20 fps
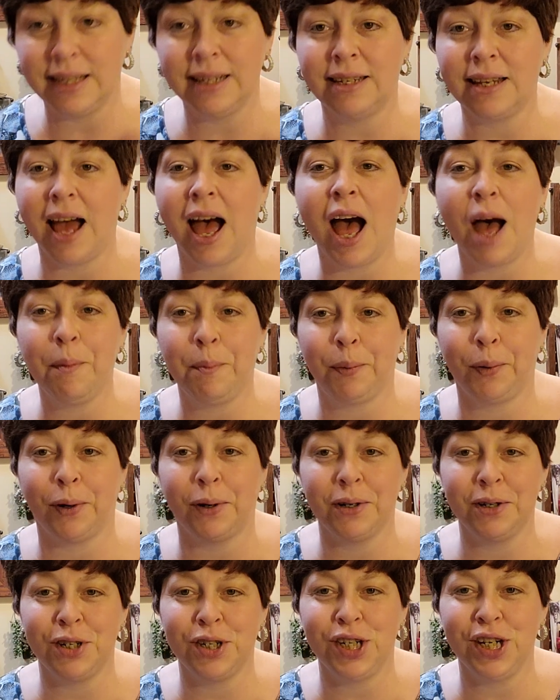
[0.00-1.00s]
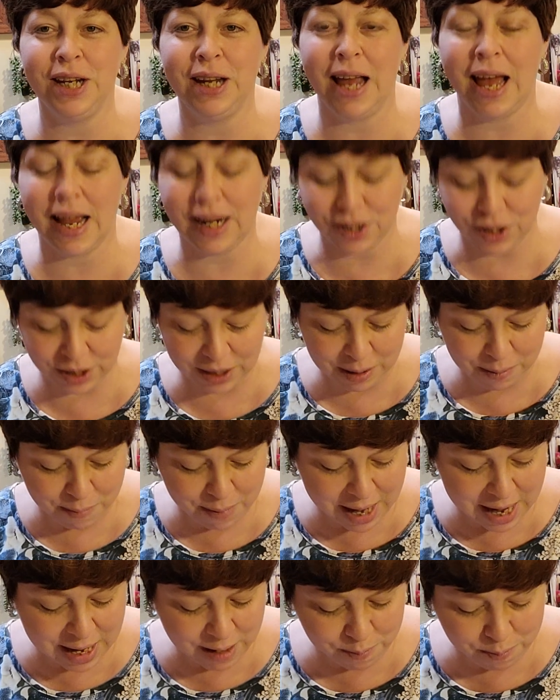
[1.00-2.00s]
topper, she actually
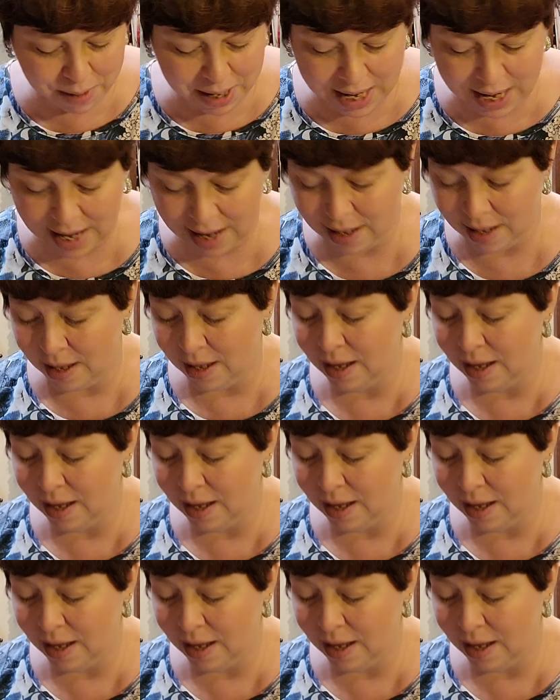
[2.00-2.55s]
made me